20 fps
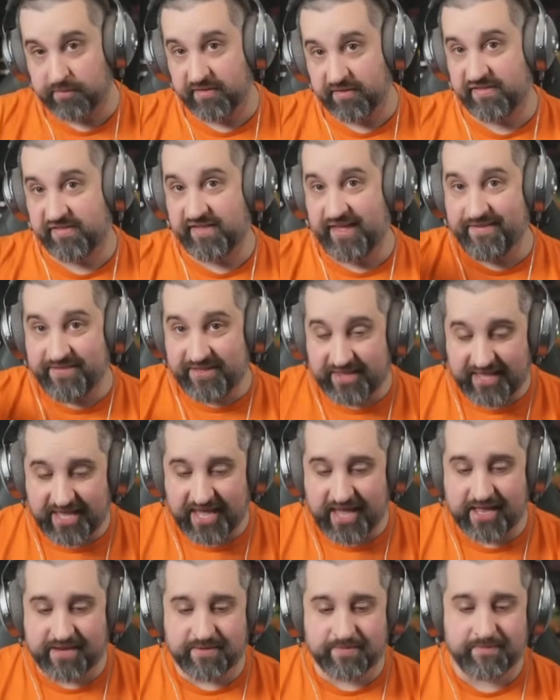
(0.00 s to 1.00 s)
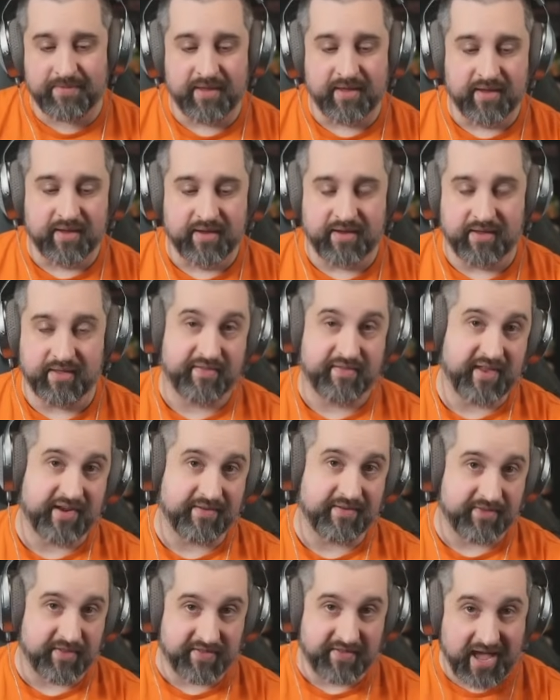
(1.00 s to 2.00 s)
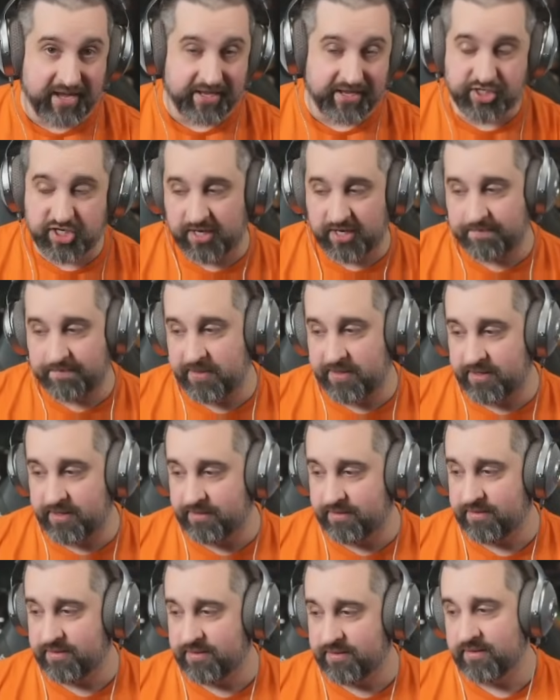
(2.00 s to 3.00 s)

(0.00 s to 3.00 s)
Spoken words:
receiving the item instead of the dying champion.